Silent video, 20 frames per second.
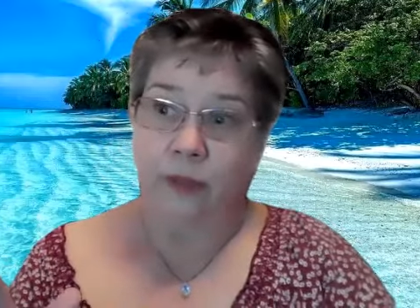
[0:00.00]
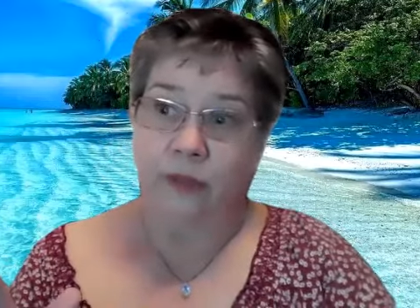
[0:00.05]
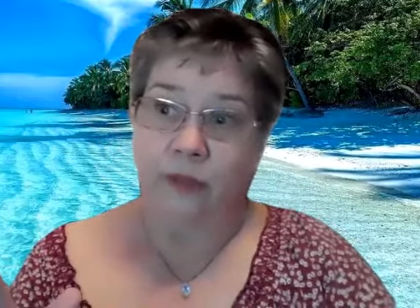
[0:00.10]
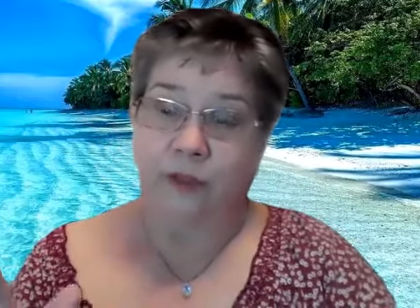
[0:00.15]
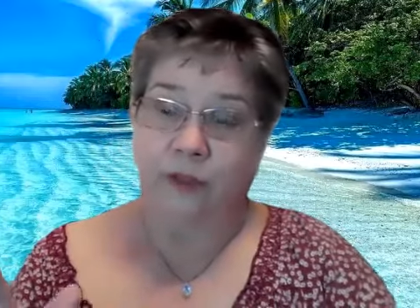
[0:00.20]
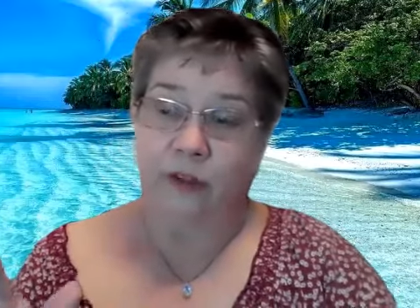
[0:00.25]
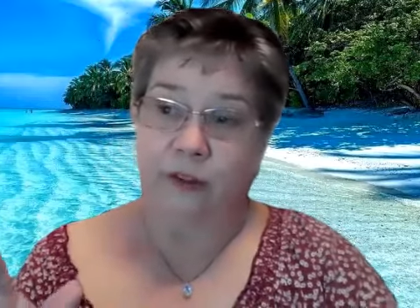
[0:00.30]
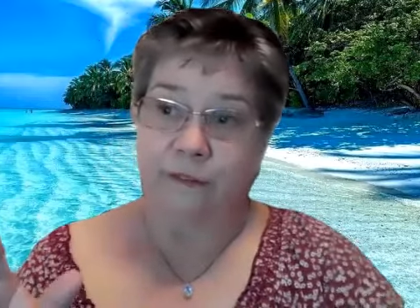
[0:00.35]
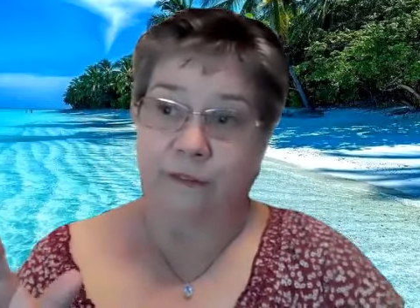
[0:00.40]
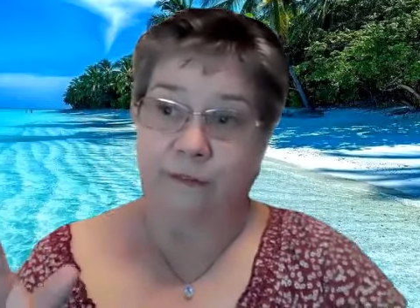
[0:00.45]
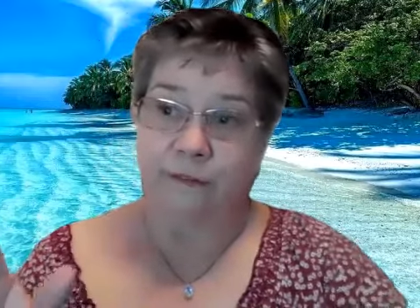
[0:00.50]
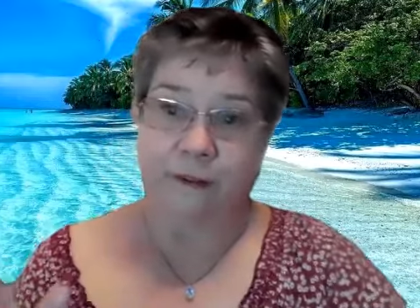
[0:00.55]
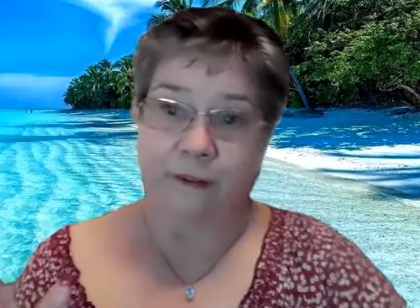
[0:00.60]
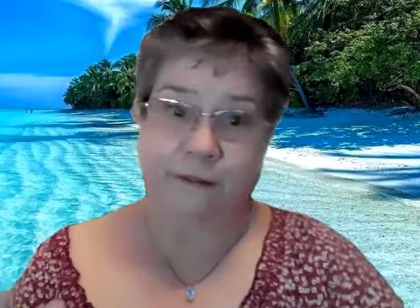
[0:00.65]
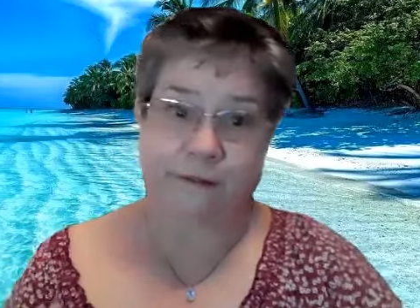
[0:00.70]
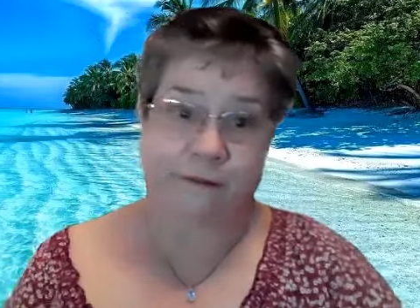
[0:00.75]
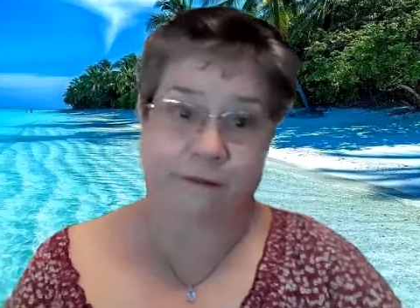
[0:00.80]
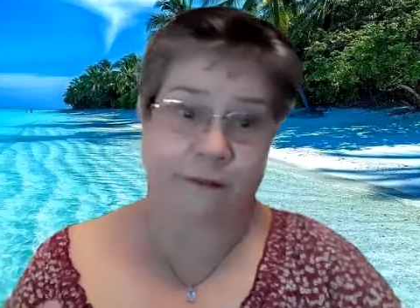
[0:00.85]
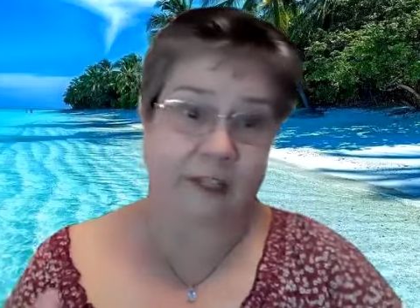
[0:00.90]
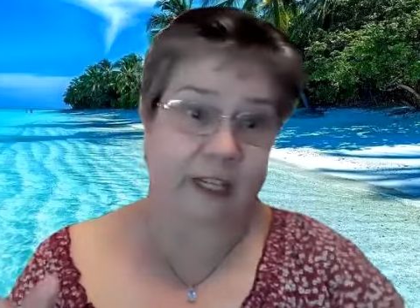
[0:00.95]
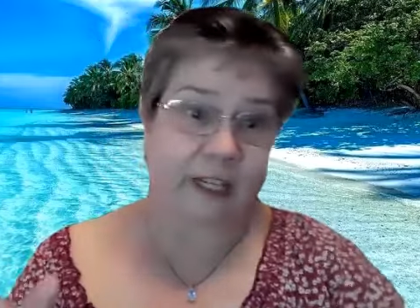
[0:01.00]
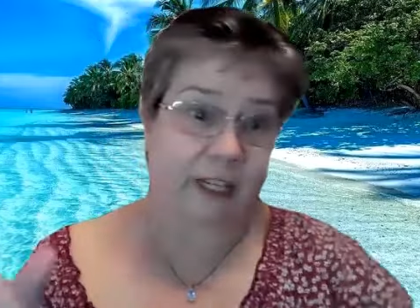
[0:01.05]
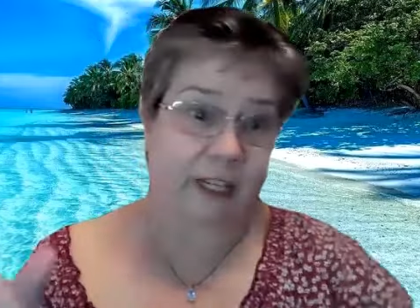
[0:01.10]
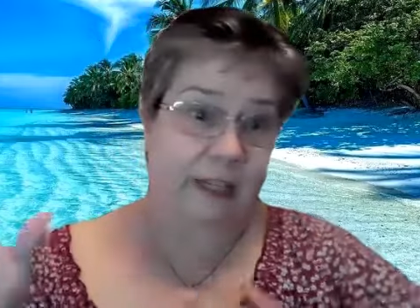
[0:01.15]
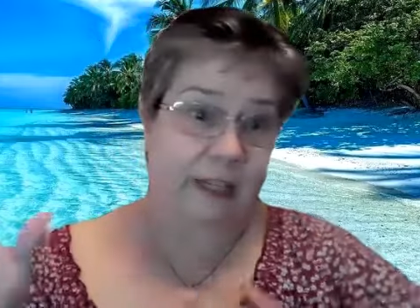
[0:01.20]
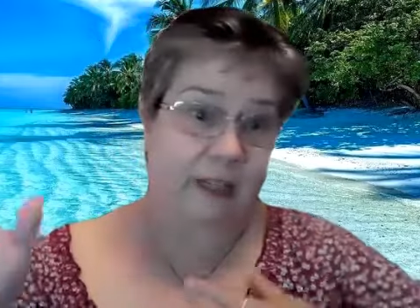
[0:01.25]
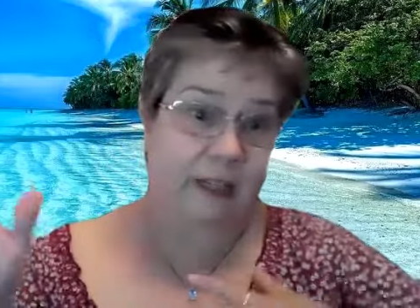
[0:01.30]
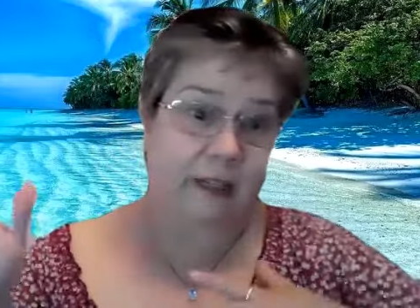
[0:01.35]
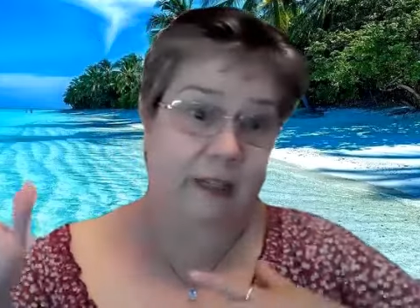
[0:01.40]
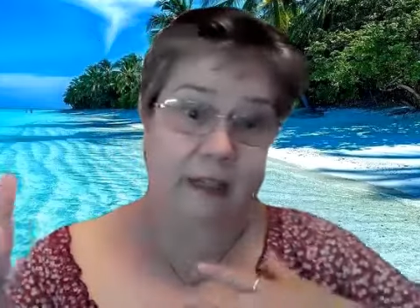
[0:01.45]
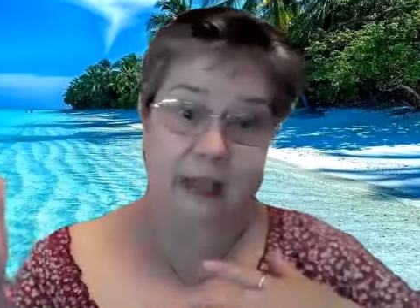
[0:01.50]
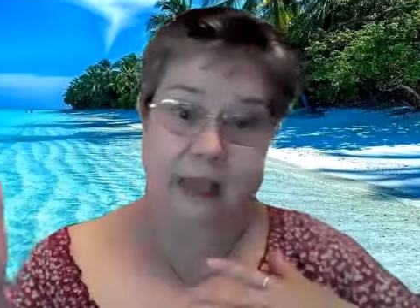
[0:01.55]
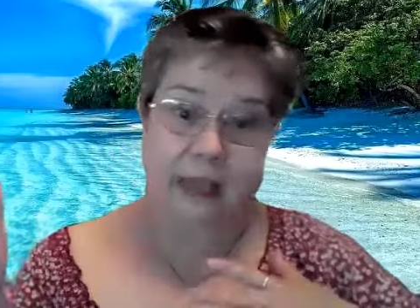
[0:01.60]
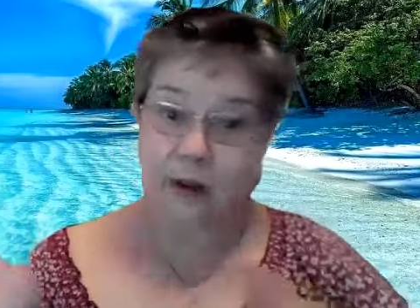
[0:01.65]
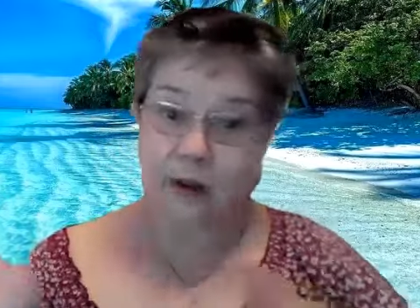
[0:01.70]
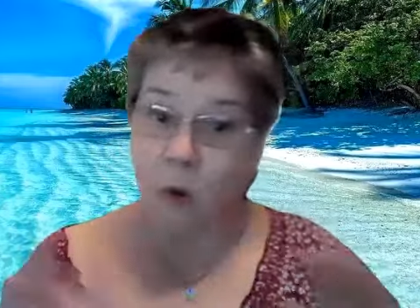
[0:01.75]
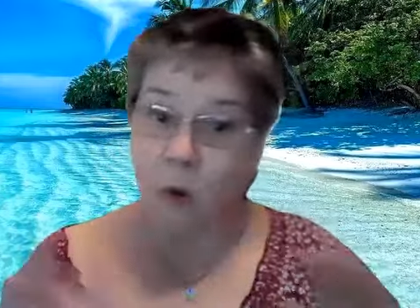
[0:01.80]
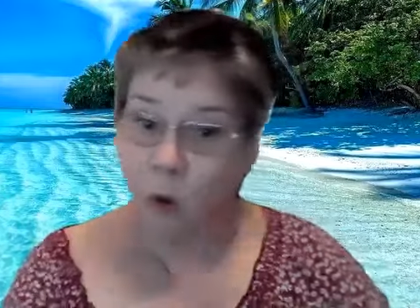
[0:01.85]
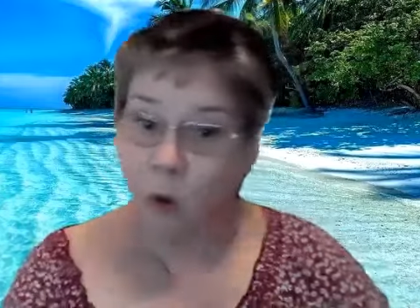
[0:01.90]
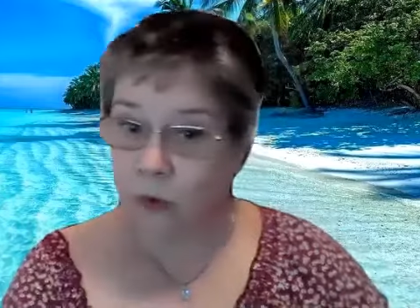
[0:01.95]
the 50
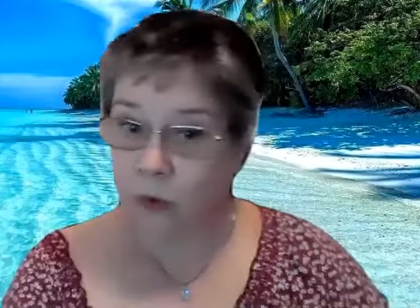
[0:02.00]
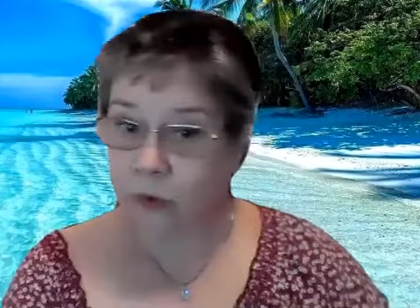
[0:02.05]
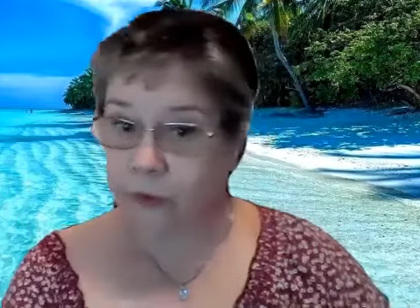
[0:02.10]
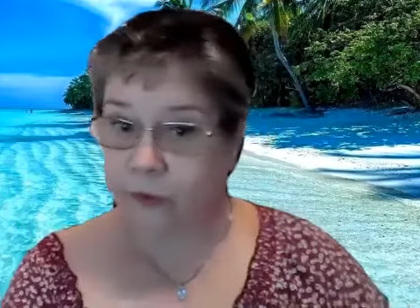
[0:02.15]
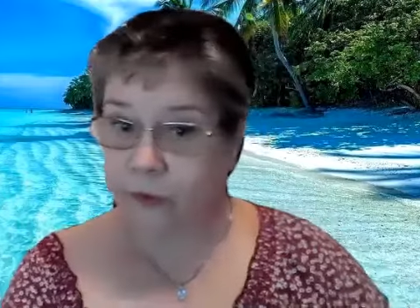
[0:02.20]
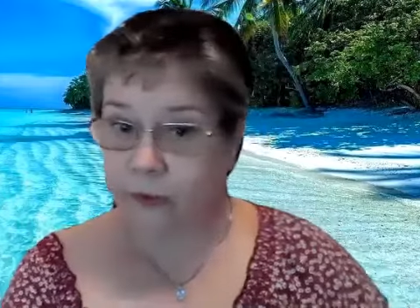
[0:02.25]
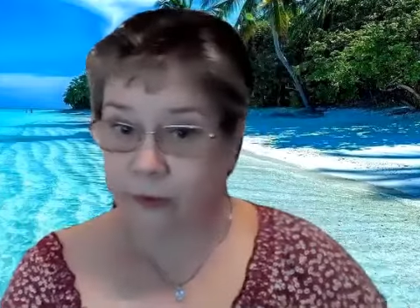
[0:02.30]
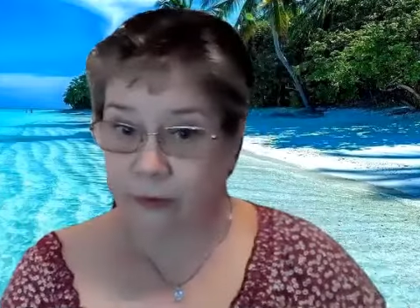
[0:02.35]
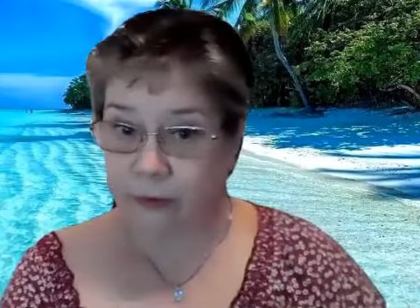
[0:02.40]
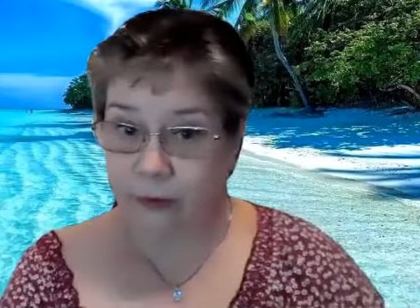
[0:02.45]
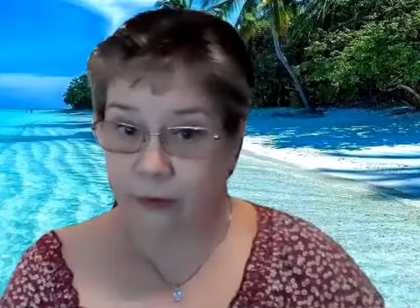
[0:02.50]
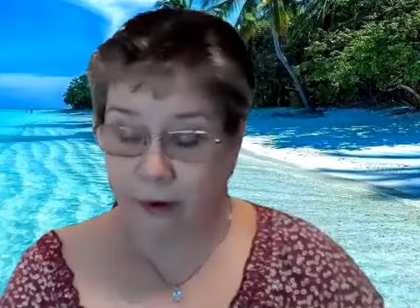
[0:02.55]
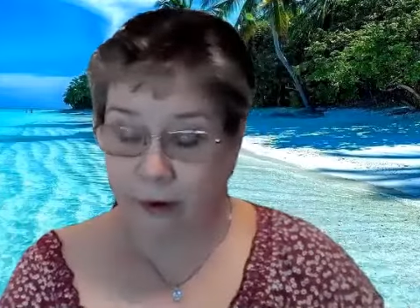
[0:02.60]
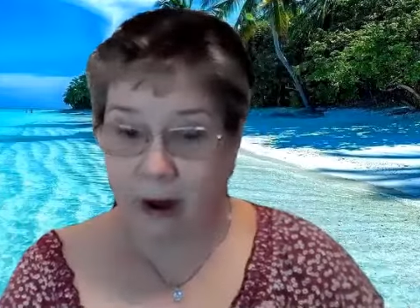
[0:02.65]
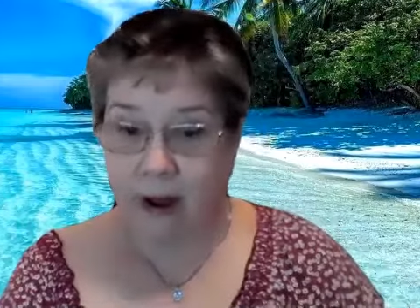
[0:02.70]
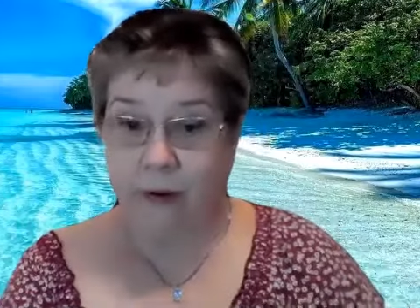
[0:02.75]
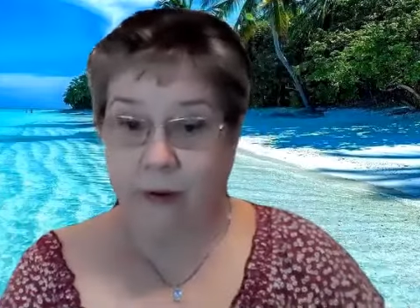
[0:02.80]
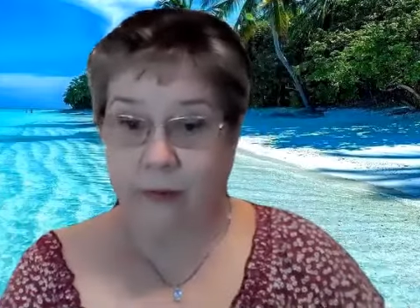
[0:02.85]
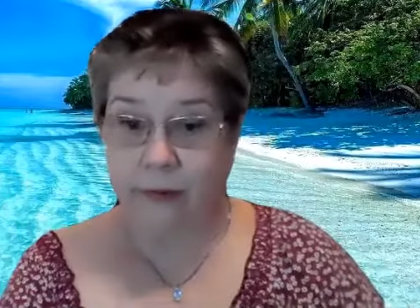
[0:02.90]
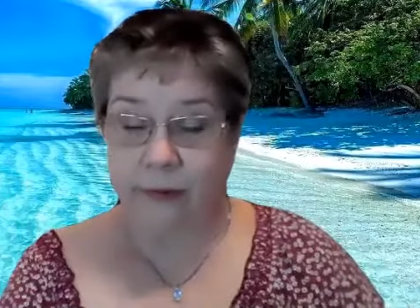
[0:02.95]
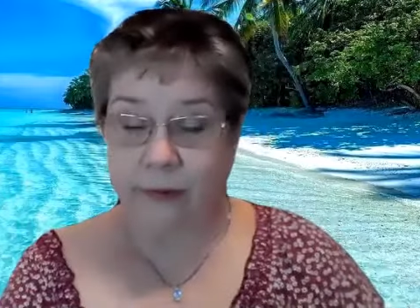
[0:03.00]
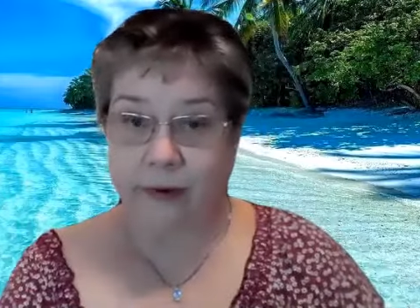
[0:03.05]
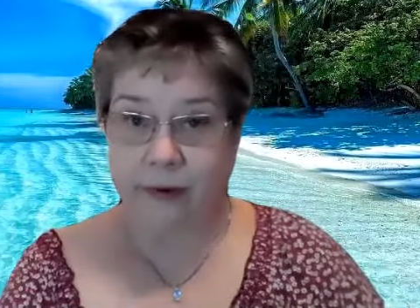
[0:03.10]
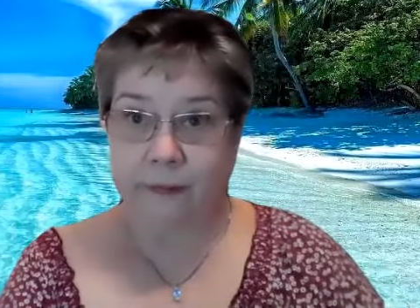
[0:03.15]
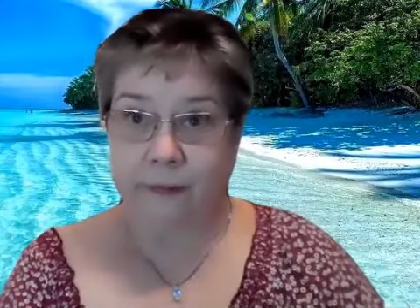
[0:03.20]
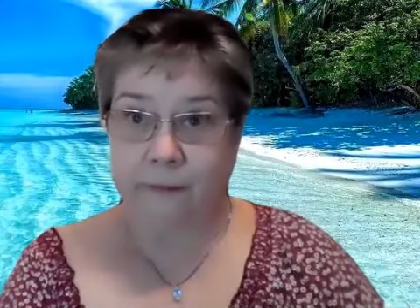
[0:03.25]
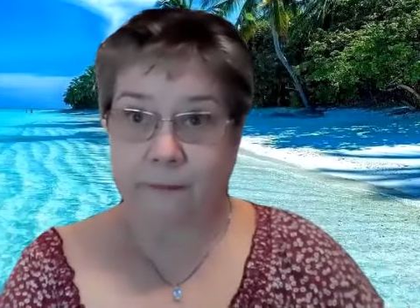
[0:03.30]
and older crowd,